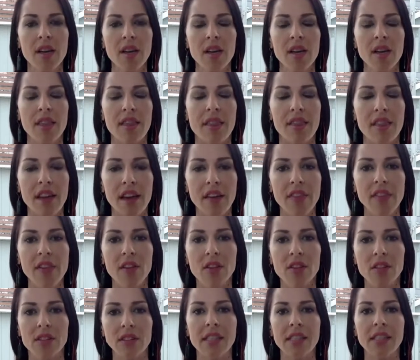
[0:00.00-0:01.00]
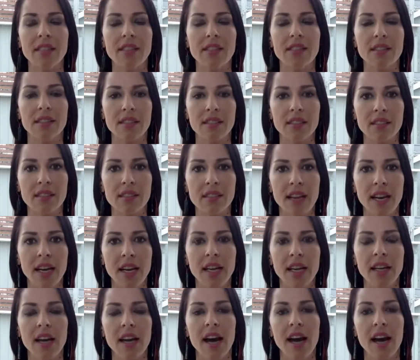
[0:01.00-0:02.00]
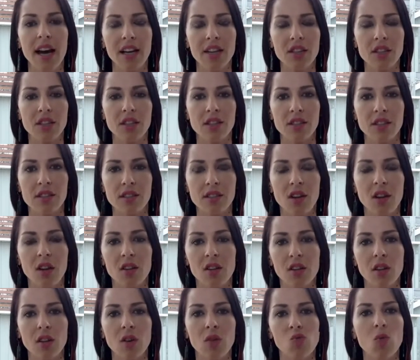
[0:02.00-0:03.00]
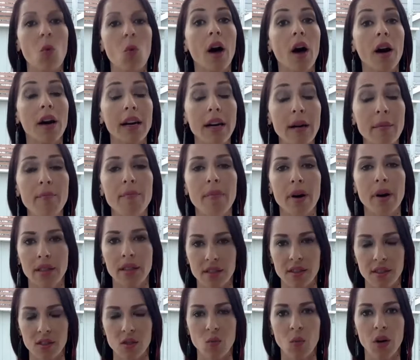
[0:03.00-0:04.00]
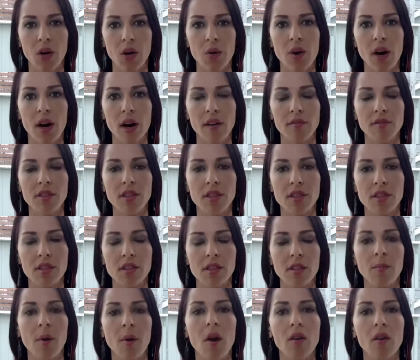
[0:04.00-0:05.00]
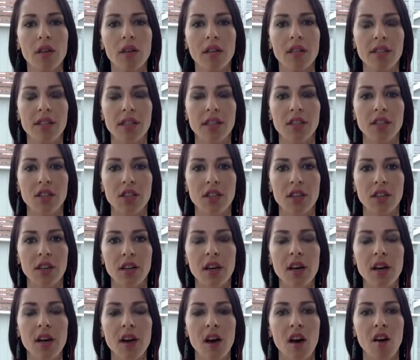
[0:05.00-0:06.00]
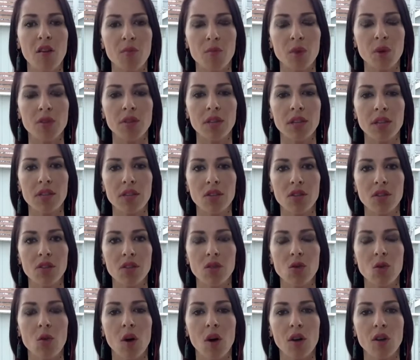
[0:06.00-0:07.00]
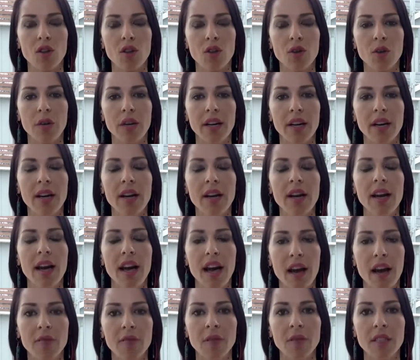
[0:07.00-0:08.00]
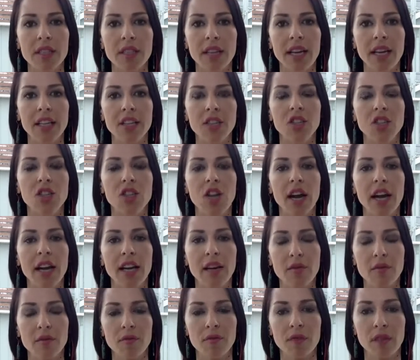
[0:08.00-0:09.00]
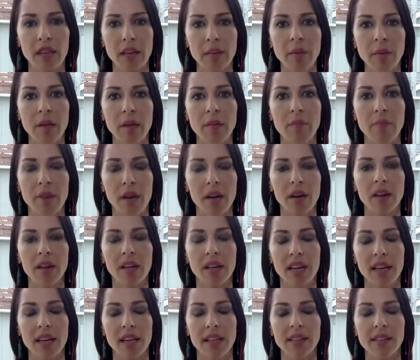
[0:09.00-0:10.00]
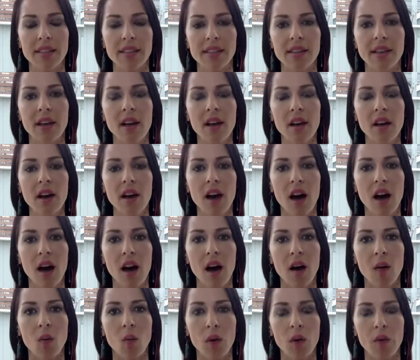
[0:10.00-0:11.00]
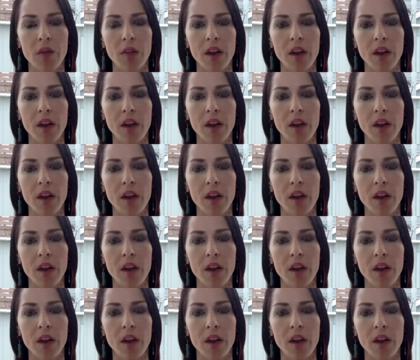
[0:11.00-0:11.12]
Then there's these sustained actions called guarimbas, where you have just a small contingent of protesters who are doing everyday giant flaming barricades where they are